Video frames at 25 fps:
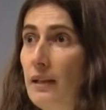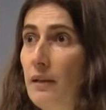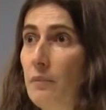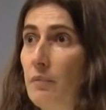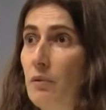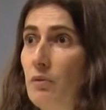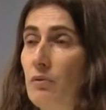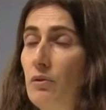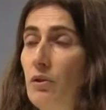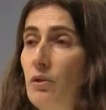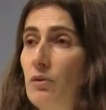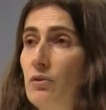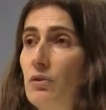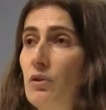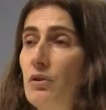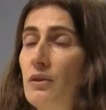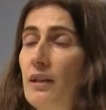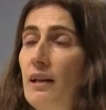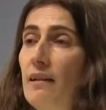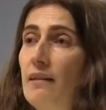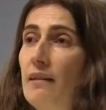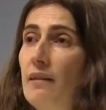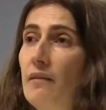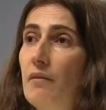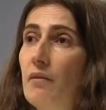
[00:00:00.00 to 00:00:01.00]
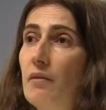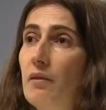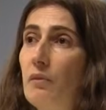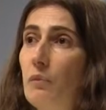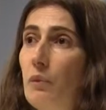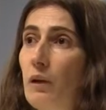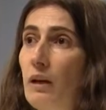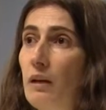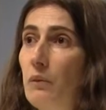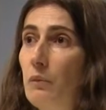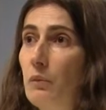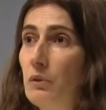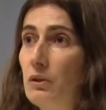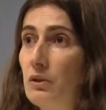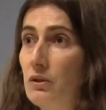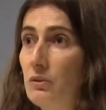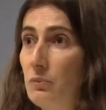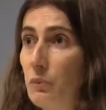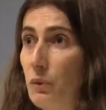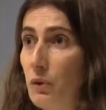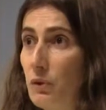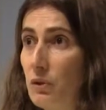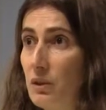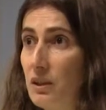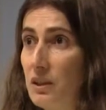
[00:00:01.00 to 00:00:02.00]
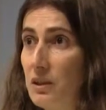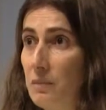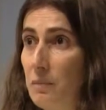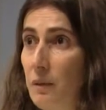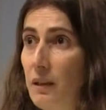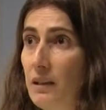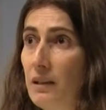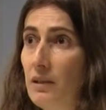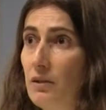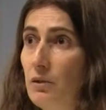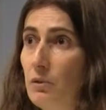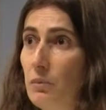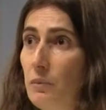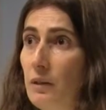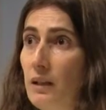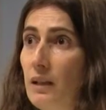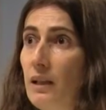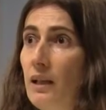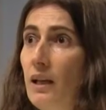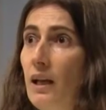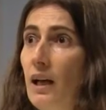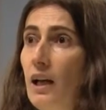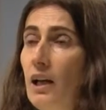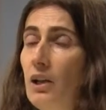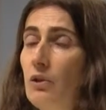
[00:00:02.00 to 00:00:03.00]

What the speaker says: the prognosed total depth of the well, which was expected to be